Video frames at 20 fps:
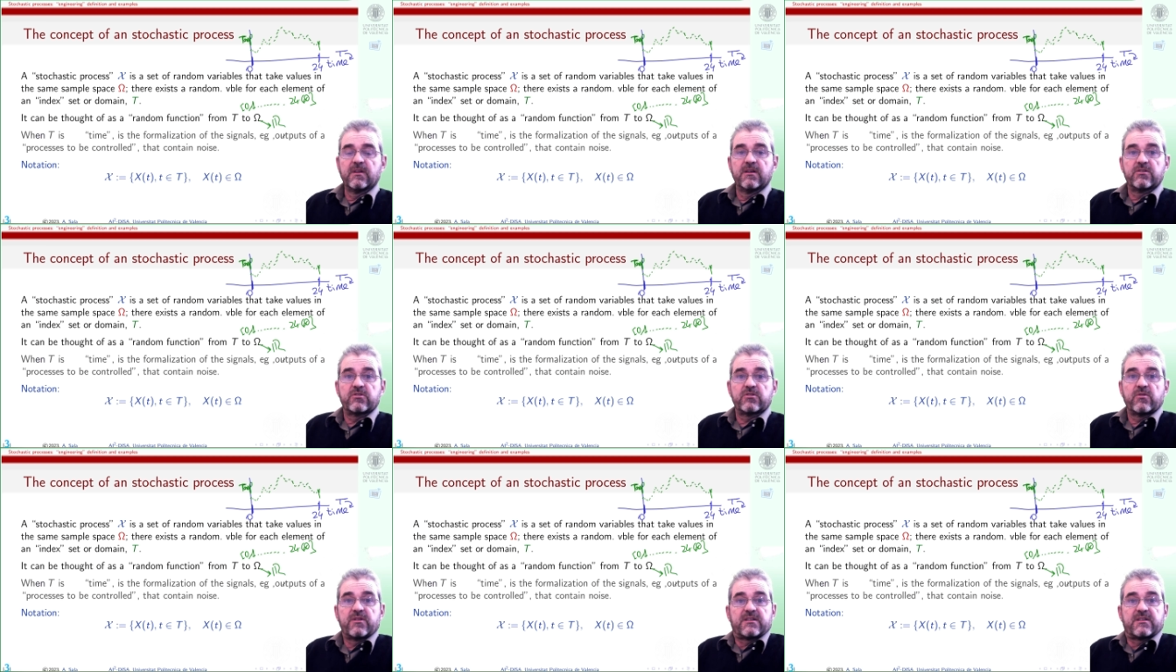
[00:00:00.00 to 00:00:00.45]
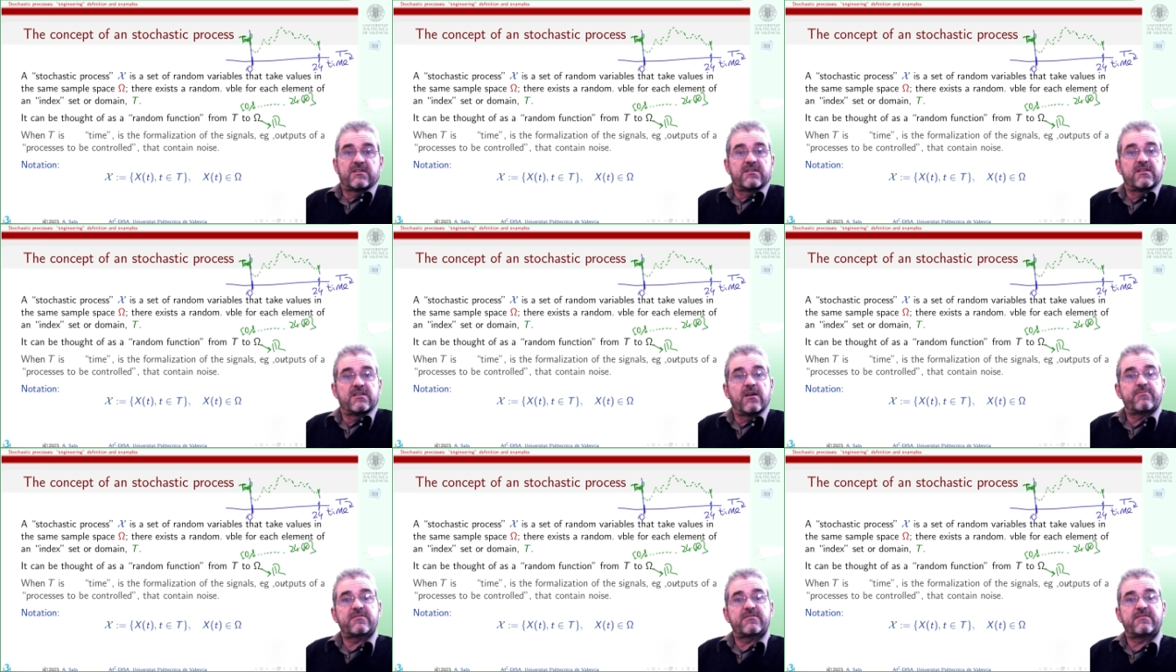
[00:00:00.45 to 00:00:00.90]
So this
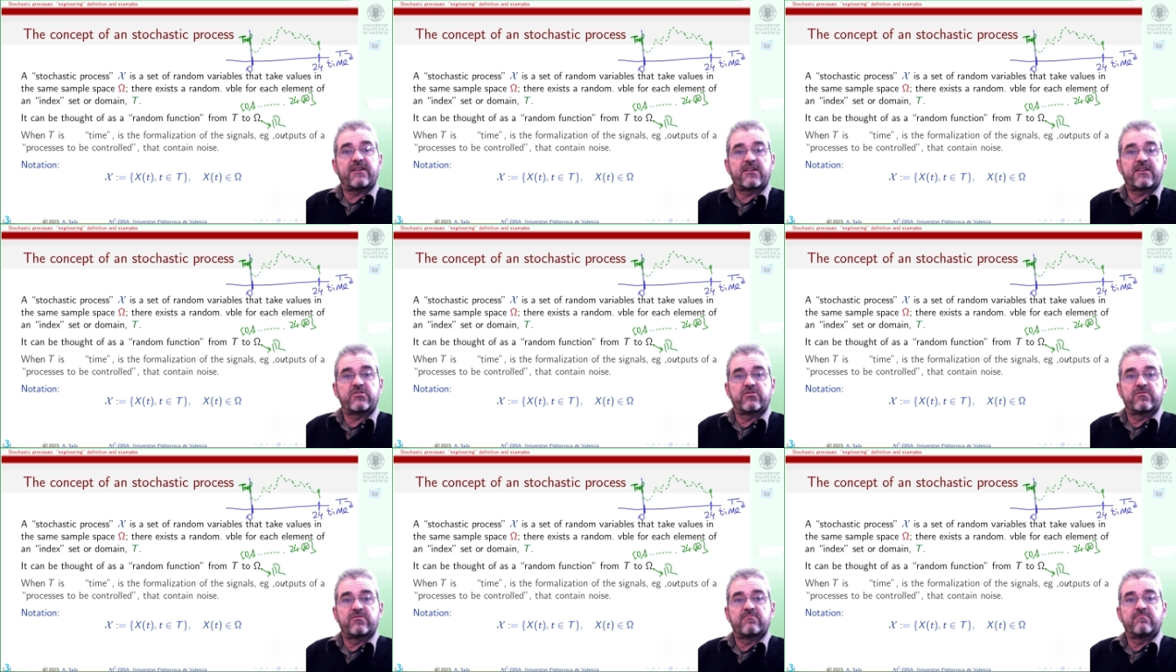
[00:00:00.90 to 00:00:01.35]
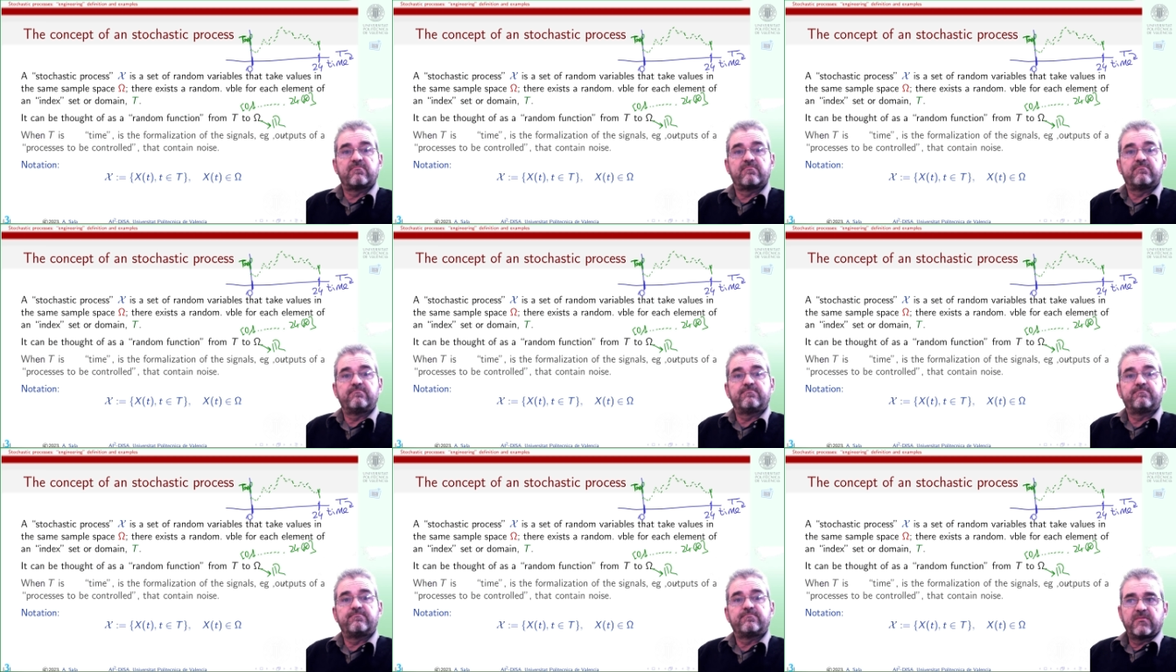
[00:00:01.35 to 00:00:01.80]
is the abstraction
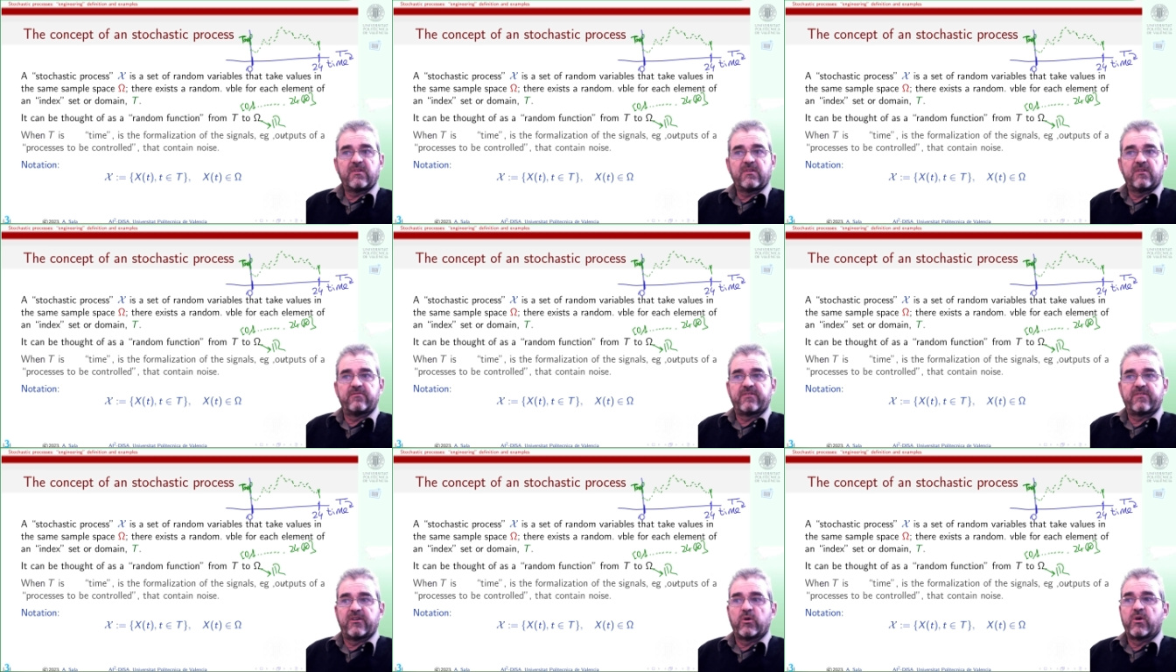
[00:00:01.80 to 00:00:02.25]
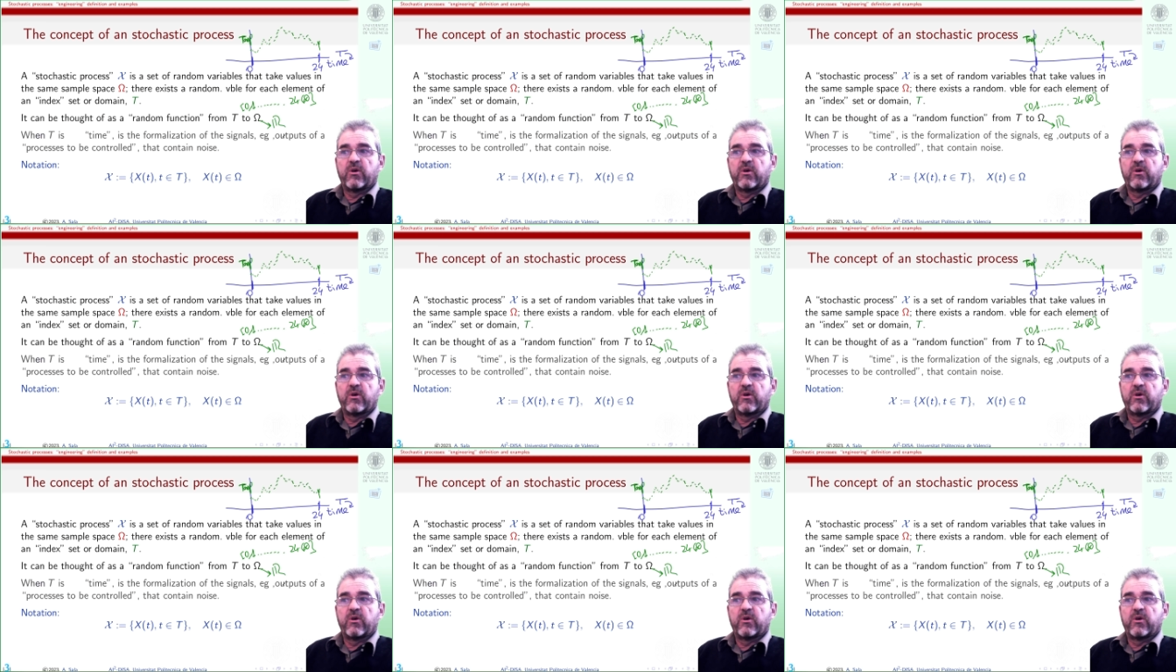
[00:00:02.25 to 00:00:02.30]
of a